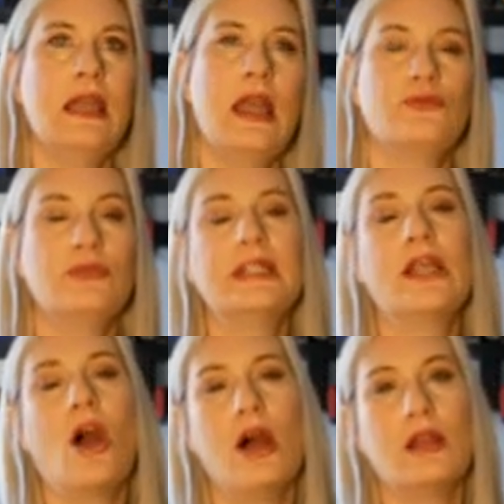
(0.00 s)
and
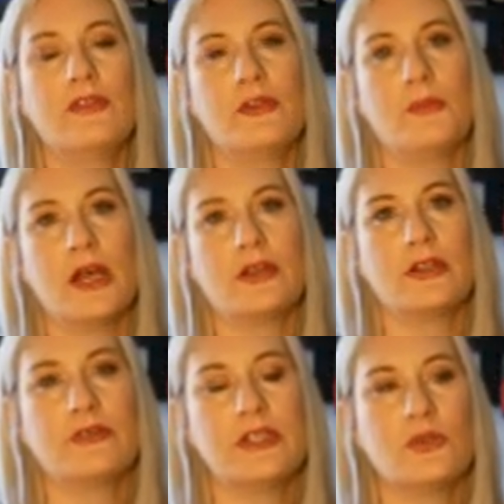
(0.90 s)
really all of the
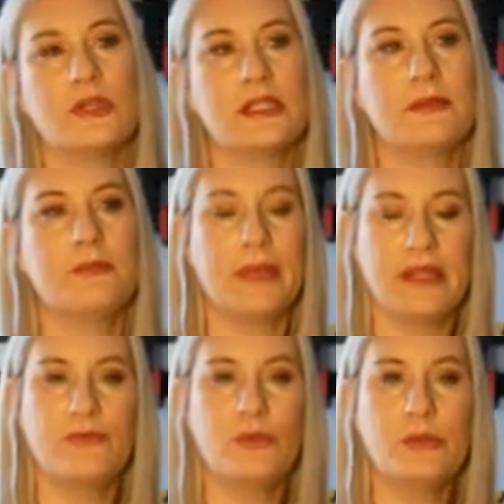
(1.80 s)
moderate resorts,
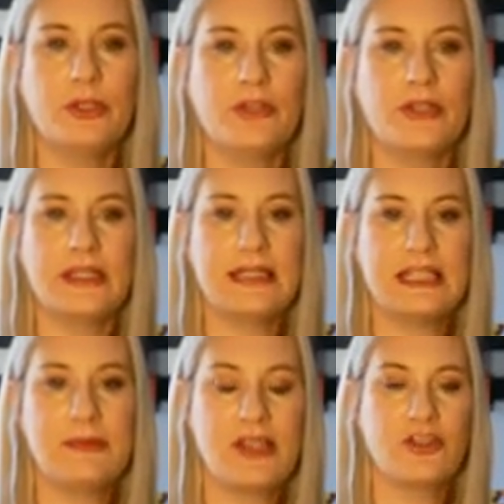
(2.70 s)
but Fort Wilderness
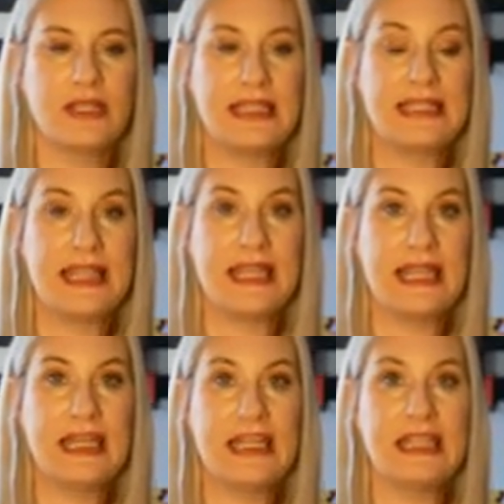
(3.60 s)
especially, is that
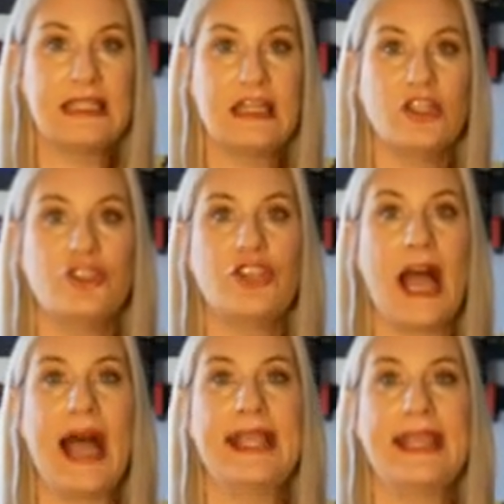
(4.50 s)
it is
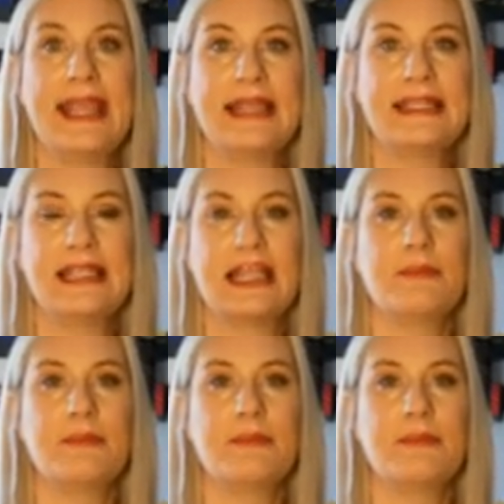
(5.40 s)
gigantic.